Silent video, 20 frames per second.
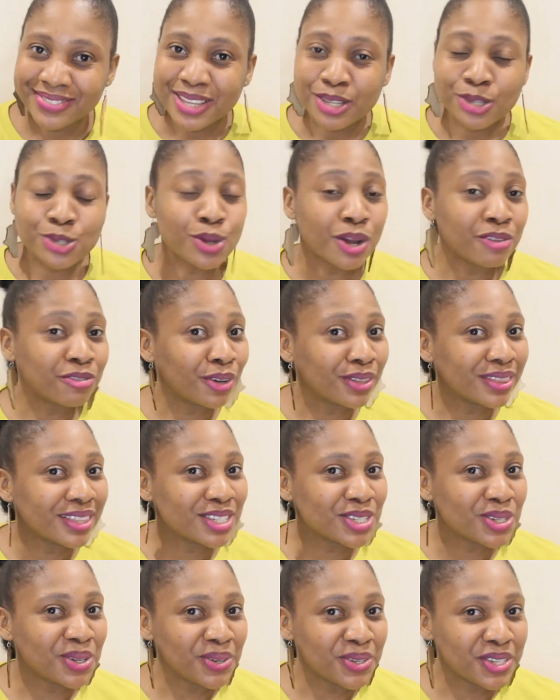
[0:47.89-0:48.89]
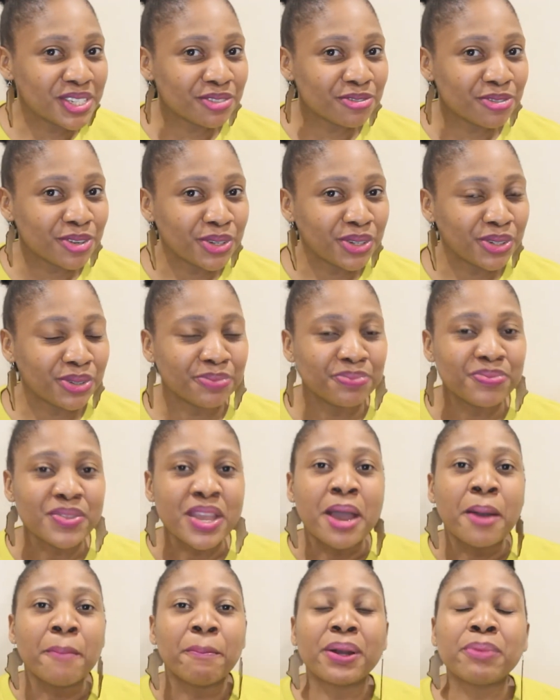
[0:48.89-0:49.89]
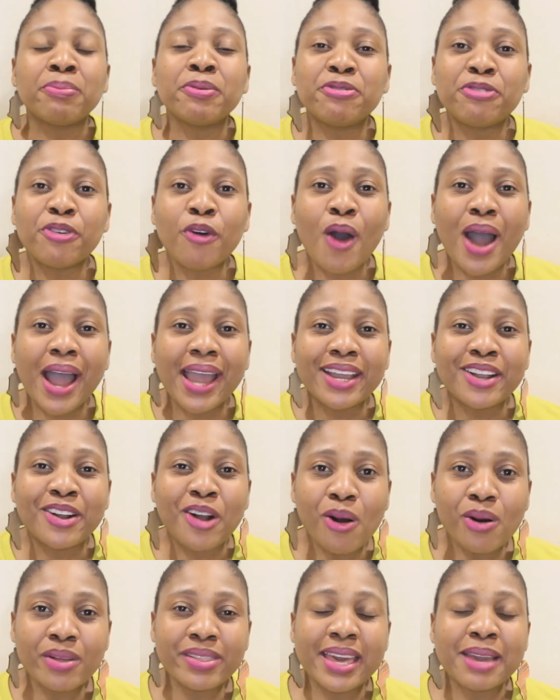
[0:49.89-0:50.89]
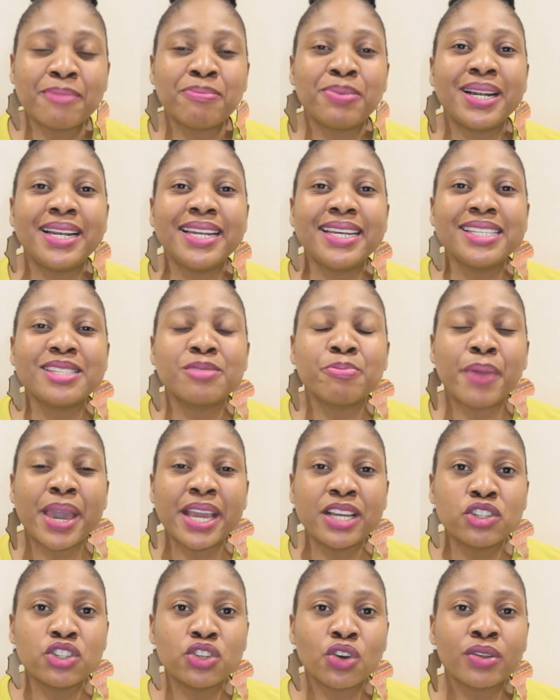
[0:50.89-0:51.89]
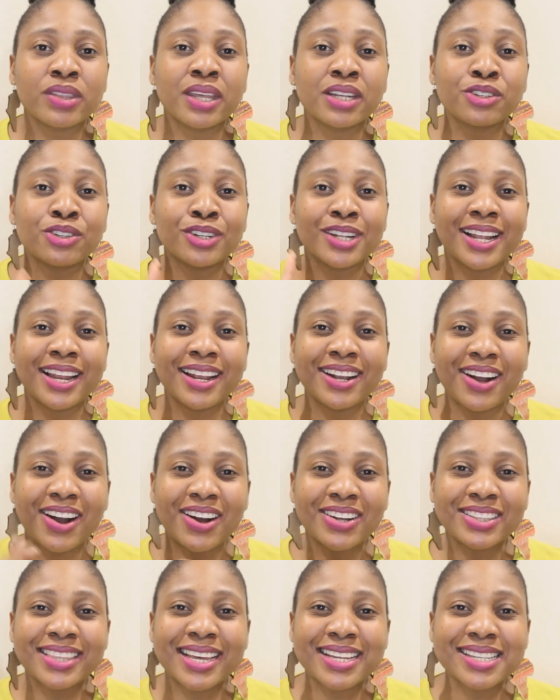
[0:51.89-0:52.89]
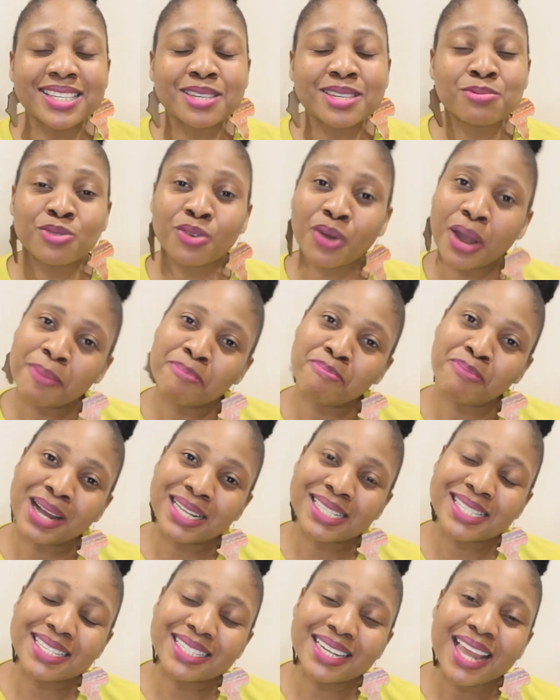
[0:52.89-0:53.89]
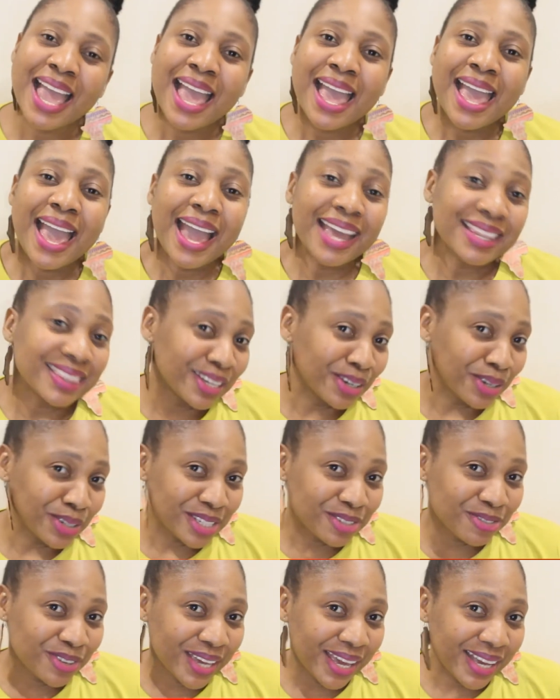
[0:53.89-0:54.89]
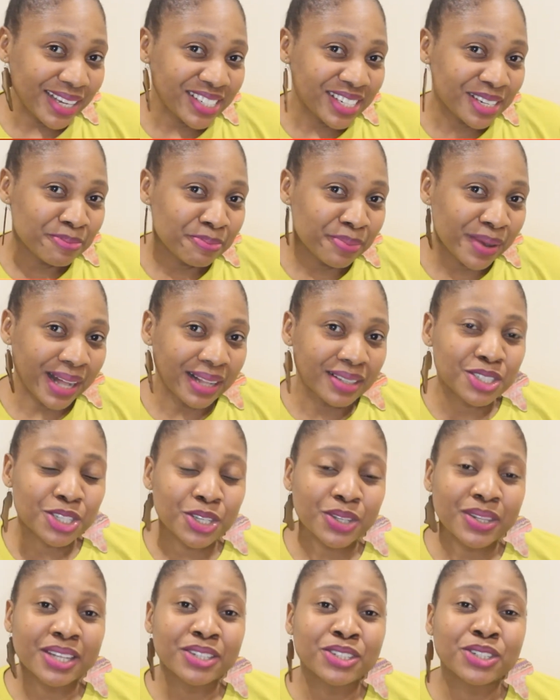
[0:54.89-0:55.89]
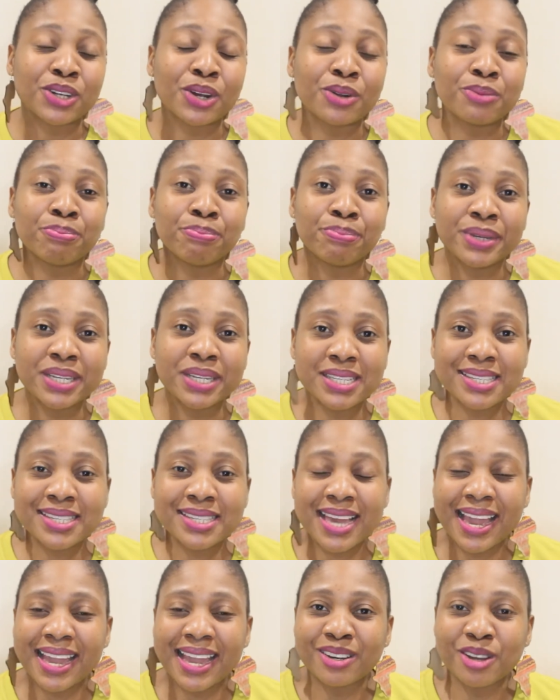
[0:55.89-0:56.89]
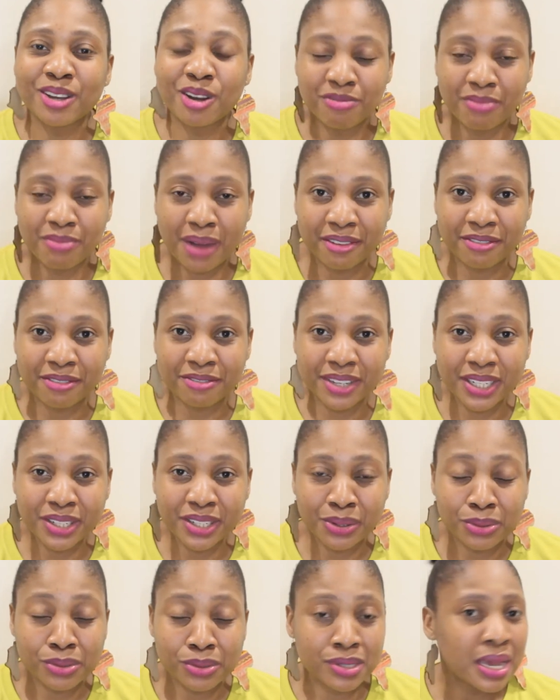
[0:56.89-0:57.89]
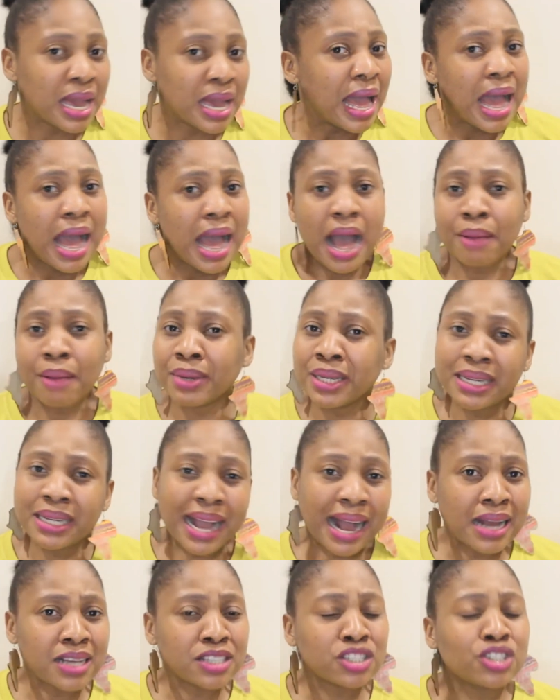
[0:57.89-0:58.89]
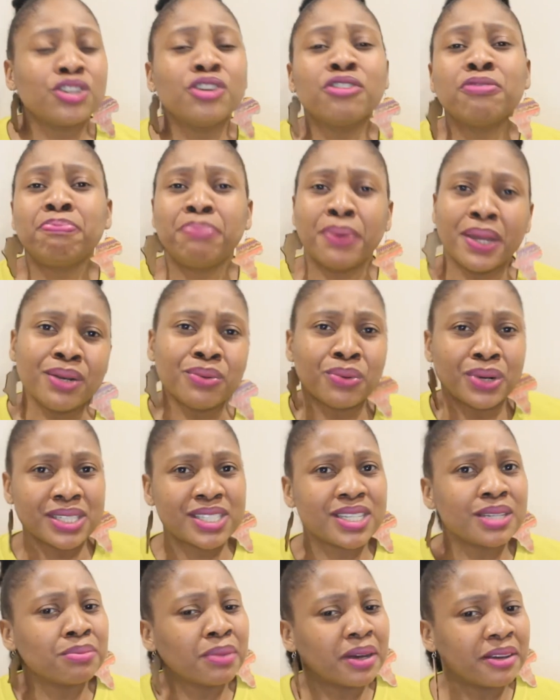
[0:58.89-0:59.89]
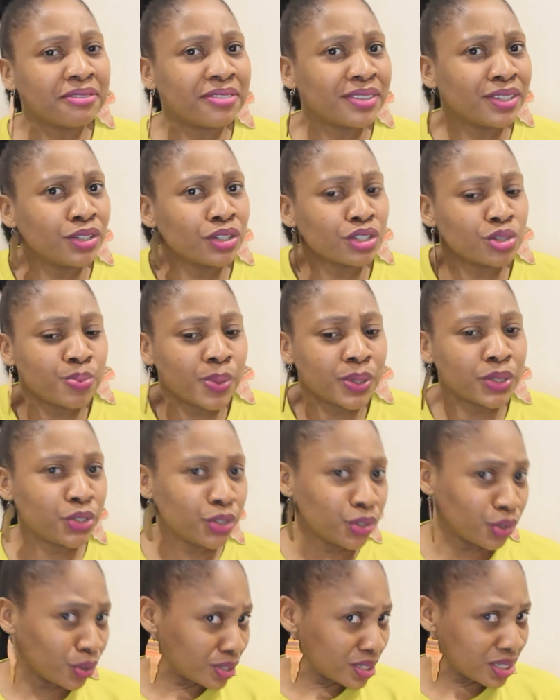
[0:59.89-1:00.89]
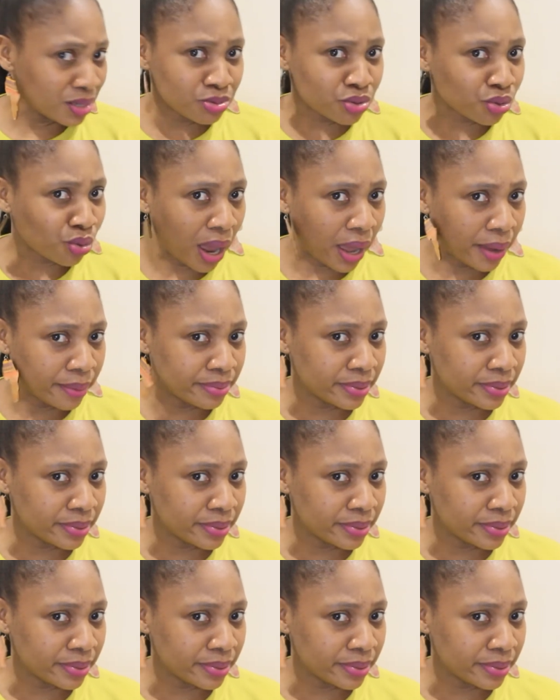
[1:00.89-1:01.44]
So I've got the solution for you. But before I go there, please make sure that you click on that subscribe button and the notification bell so that you don't miss any of my videos. I mean, guys, you've been watching my videos, but you don't subscribe.